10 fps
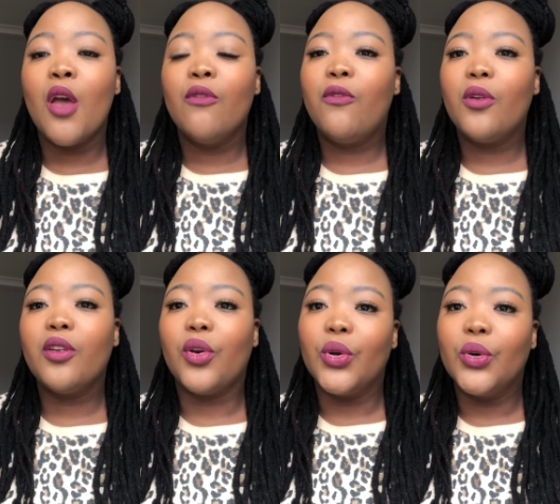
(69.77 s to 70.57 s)
for the
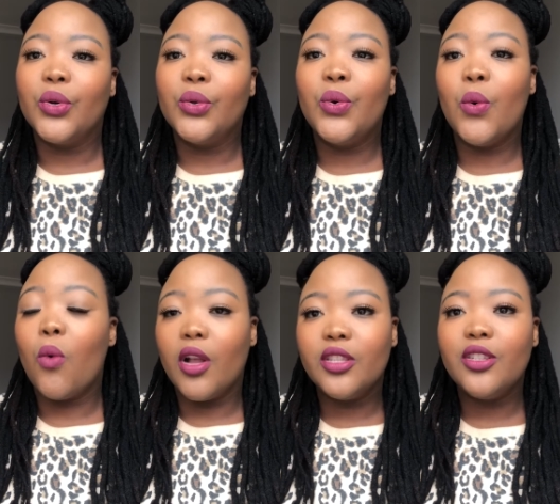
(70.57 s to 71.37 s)
girl who
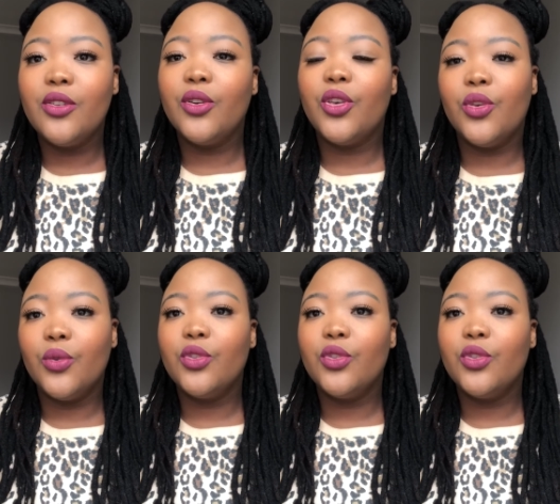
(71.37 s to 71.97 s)
wants to look cute,